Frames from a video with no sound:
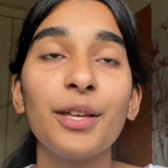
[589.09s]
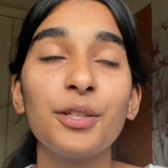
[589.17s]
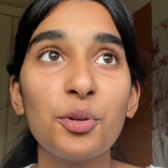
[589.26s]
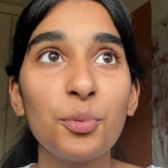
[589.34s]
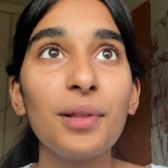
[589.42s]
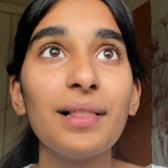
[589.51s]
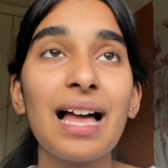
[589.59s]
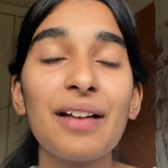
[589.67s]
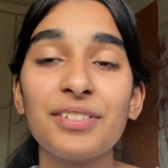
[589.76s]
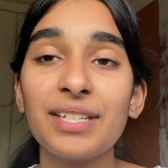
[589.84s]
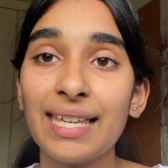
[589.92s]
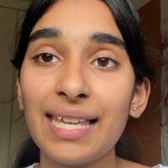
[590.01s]
You will
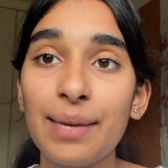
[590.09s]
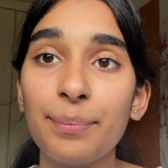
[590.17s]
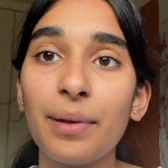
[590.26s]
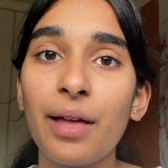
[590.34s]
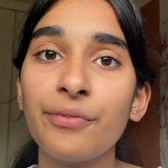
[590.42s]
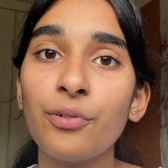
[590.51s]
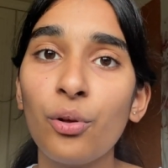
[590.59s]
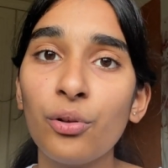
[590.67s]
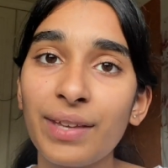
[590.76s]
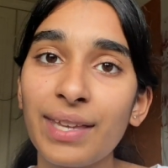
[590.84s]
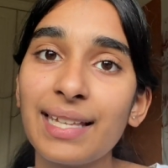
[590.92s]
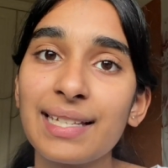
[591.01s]
have to keep
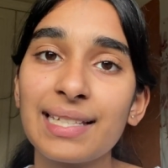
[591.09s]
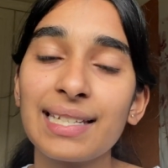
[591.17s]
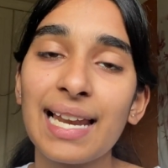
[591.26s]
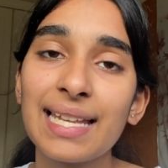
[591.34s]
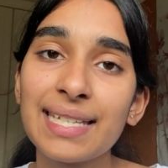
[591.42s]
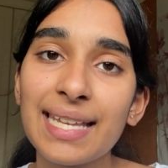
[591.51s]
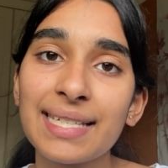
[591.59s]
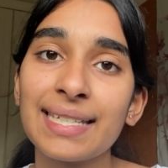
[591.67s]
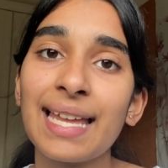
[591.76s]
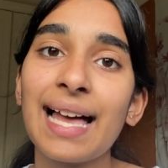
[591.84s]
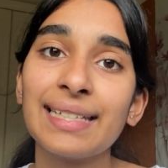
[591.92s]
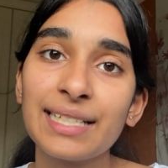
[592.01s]
evolving this analysis
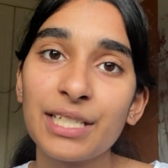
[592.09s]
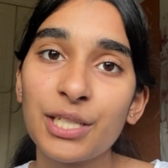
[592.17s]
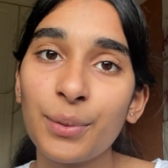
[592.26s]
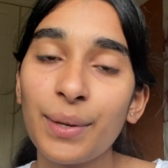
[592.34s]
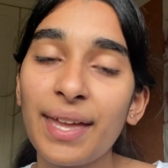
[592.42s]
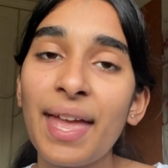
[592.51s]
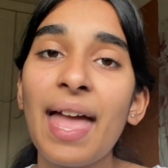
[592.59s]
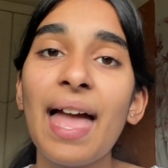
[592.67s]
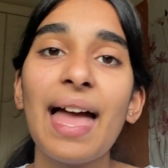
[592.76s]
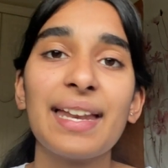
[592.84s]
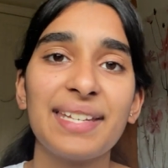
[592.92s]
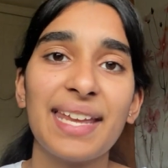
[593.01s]
and adding to it
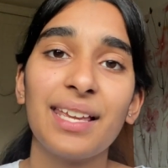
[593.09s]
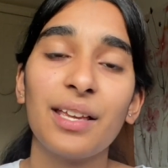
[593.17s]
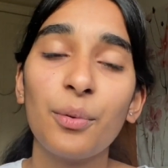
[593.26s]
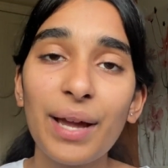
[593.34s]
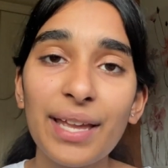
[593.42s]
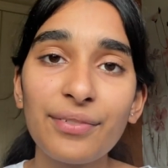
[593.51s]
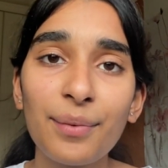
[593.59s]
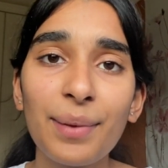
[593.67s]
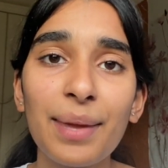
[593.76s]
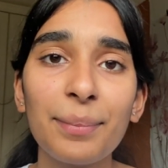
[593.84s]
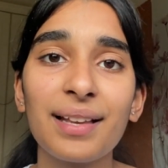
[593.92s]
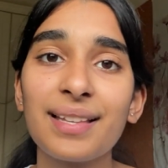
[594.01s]
and taking away from
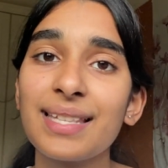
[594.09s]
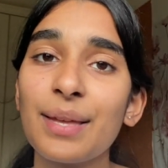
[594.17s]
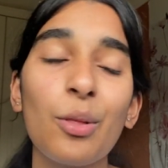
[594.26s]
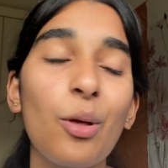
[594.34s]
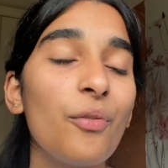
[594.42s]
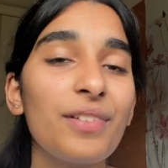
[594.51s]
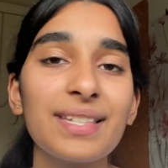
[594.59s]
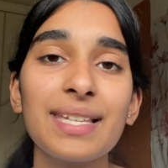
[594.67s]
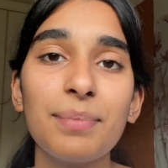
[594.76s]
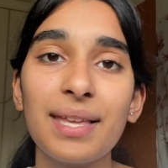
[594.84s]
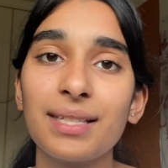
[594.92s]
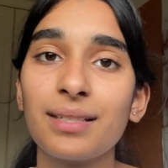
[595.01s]
it, because there will
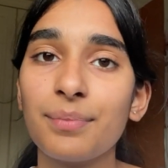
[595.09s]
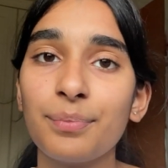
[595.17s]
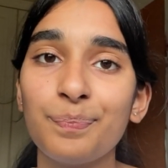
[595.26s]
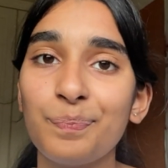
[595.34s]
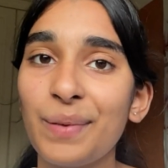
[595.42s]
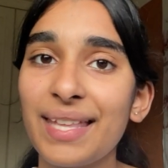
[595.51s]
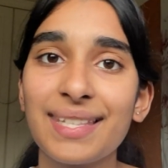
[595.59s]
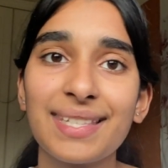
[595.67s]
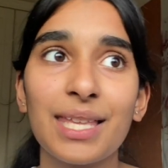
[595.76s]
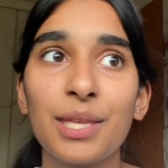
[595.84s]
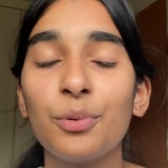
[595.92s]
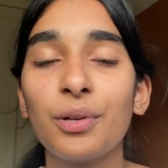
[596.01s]
obviously be some bits
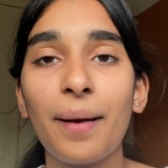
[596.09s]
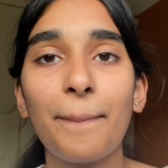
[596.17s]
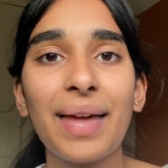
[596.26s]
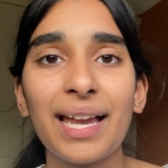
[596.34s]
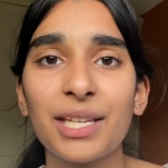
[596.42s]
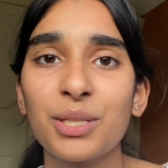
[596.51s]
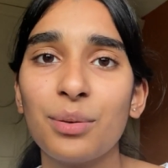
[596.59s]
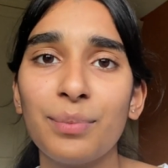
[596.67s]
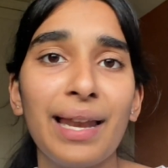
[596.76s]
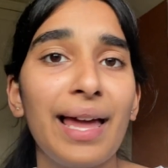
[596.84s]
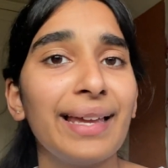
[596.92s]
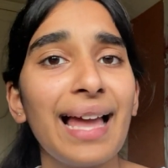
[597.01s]
that you will come back to and
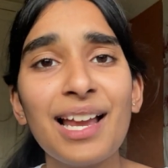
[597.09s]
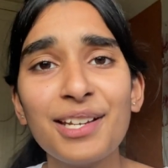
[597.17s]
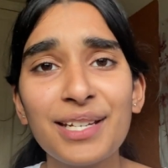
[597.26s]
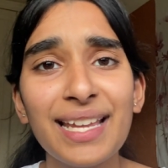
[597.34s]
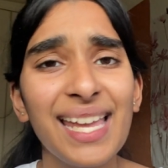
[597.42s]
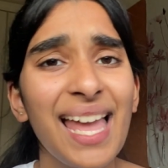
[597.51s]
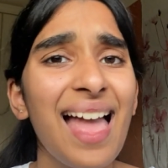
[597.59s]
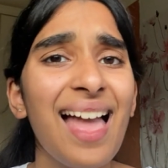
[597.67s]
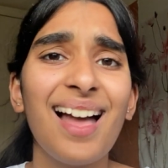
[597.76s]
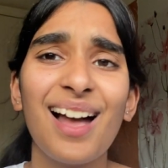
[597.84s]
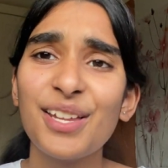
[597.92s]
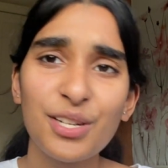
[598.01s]
be like, actually,
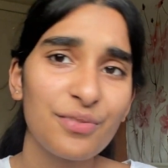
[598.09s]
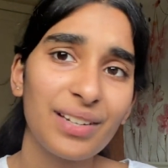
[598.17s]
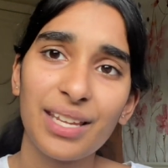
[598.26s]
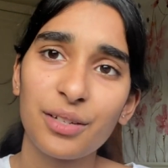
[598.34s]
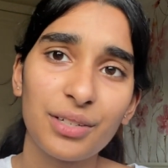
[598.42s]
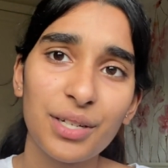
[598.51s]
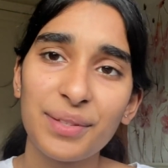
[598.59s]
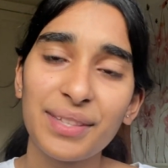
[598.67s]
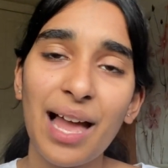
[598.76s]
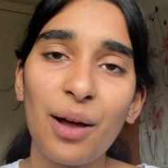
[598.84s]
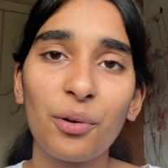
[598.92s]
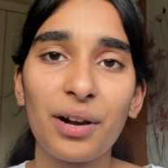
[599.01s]
I don't really agree with
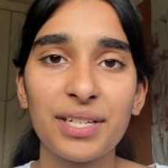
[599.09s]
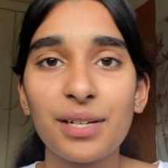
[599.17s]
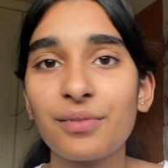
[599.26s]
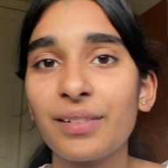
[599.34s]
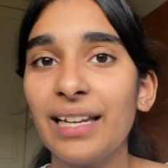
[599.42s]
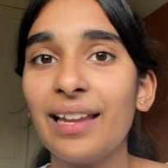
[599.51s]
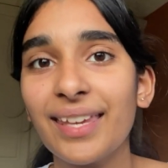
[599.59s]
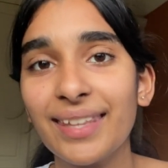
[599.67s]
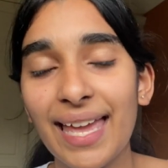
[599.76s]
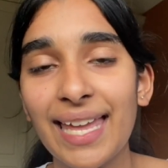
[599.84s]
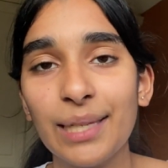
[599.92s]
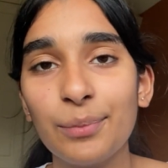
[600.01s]
that, or I don't really like
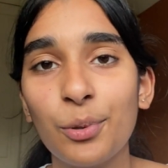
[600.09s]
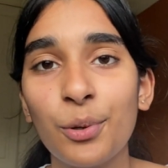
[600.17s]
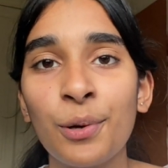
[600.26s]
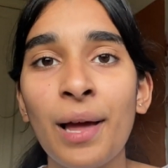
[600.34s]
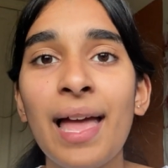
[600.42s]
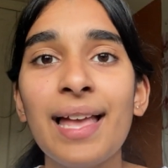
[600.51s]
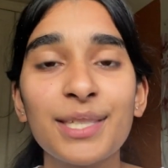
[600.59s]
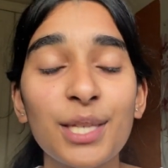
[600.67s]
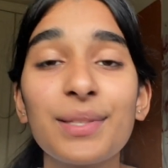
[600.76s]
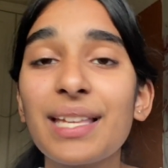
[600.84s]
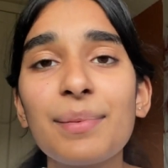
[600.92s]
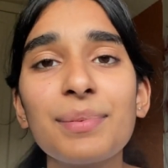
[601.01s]
that anymore.
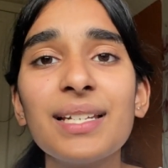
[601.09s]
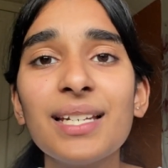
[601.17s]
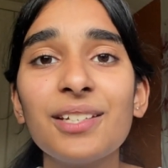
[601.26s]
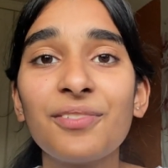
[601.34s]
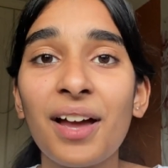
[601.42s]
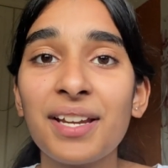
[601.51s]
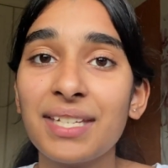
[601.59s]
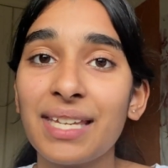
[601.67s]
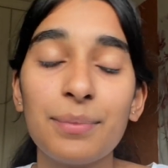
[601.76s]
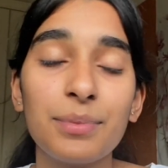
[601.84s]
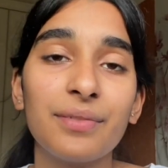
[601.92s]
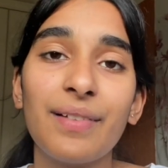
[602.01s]
So it's absolutely fine to
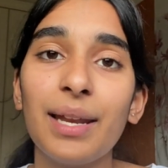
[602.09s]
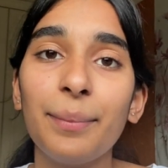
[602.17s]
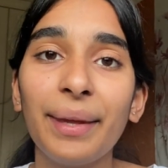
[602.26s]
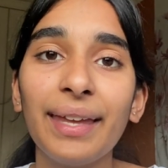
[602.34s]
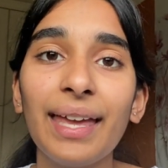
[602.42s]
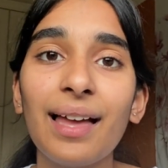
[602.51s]
keep developing it.